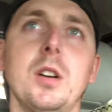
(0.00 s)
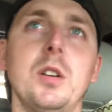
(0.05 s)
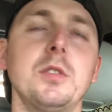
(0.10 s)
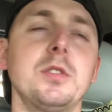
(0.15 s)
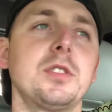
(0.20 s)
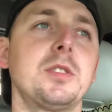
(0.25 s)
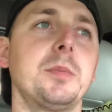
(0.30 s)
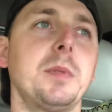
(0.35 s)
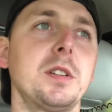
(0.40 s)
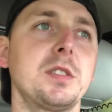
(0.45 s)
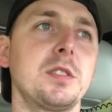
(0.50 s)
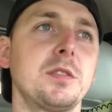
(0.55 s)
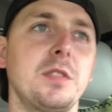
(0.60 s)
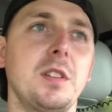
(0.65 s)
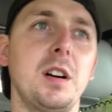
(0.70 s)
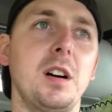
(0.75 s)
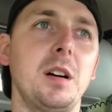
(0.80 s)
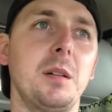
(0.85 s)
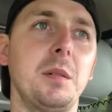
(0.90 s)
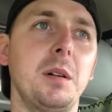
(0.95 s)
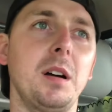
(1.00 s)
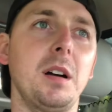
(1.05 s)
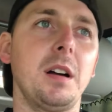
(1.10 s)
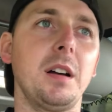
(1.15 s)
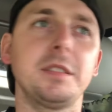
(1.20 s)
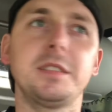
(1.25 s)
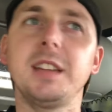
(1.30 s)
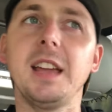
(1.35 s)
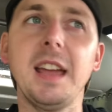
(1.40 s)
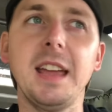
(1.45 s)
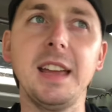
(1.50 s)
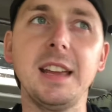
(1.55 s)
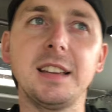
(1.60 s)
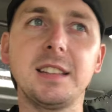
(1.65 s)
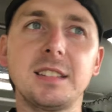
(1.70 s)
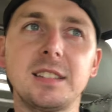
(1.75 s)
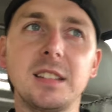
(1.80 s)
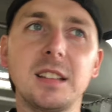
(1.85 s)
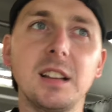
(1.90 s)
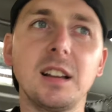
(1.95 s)
just a bunch of
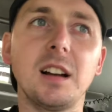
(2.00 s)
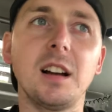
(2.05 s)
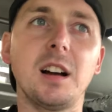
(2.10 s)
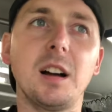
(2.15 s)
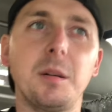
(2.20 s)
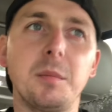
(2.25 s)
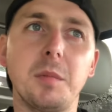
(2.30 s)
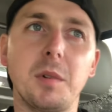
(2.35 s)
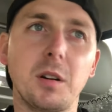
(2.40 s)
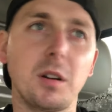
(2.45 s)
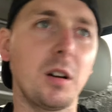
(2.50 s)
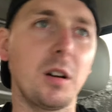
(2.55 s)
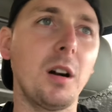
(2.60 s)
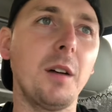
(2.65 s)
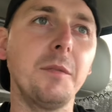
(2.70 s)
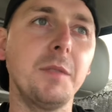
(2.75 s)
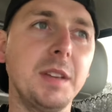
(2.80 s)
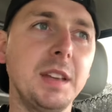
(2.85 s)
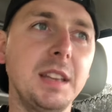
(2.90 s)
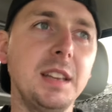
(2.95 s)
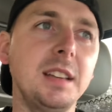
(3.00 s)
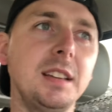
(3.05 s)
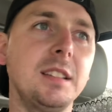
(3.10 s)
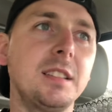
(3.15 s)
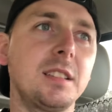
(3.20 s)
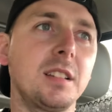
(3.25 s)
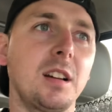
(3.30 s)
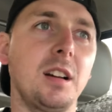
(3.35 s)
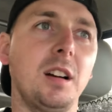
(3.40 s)
tanks, our Humvees,